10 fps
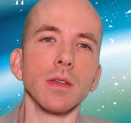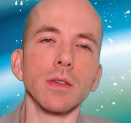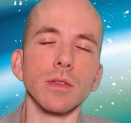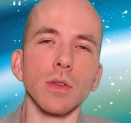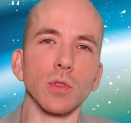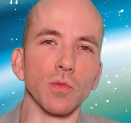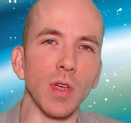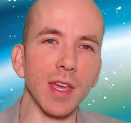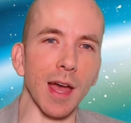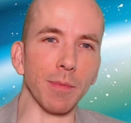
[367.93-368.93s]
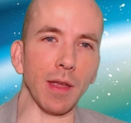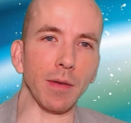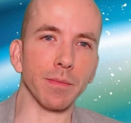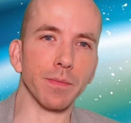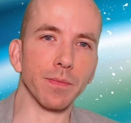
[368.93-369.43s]
So to recap then,
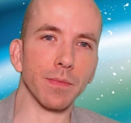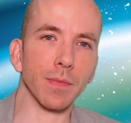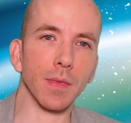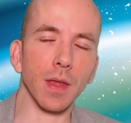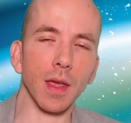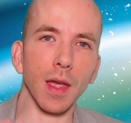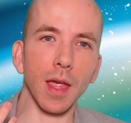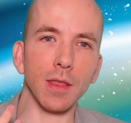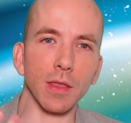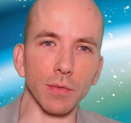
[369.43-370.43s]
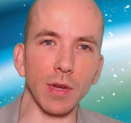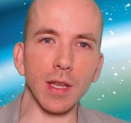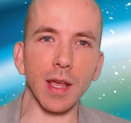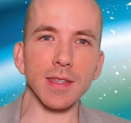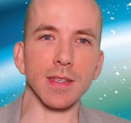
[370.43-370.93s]
in three
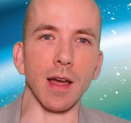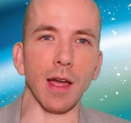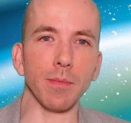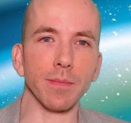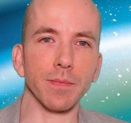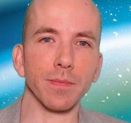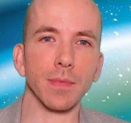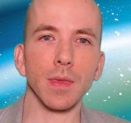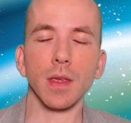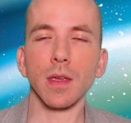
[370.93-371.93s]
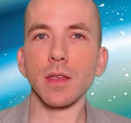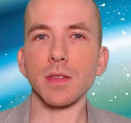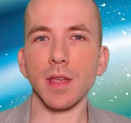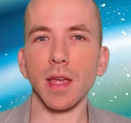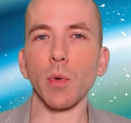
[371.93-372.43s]
days' time,
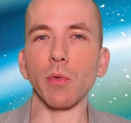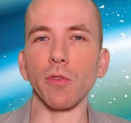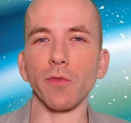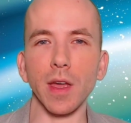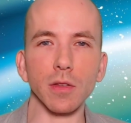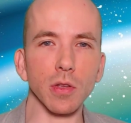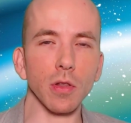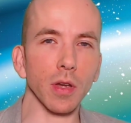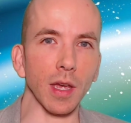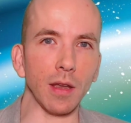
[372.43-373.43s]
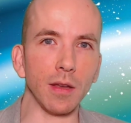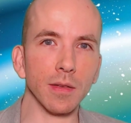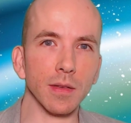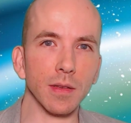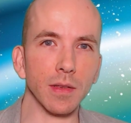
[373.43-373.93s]
SegWit will fail to lock in
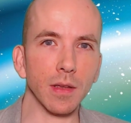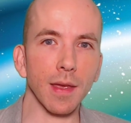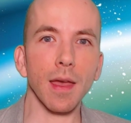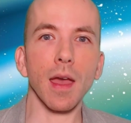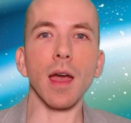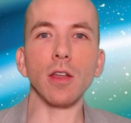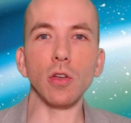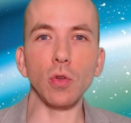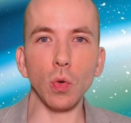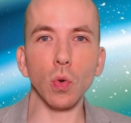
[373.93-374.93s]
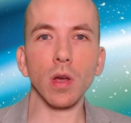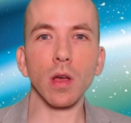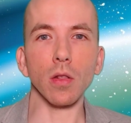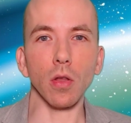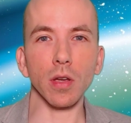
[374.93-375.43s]
and a new
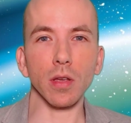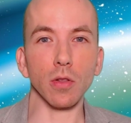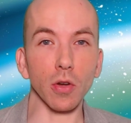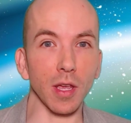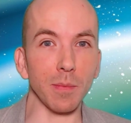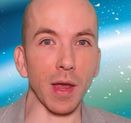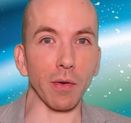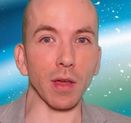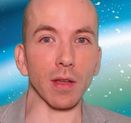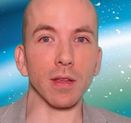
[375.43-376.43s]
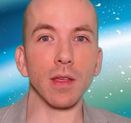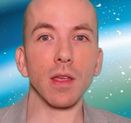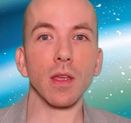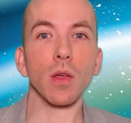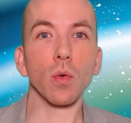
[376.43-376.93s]
lock in period
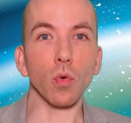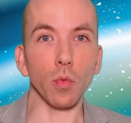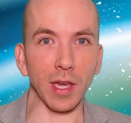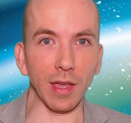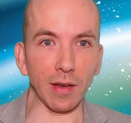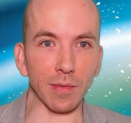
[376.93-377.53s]
will begin.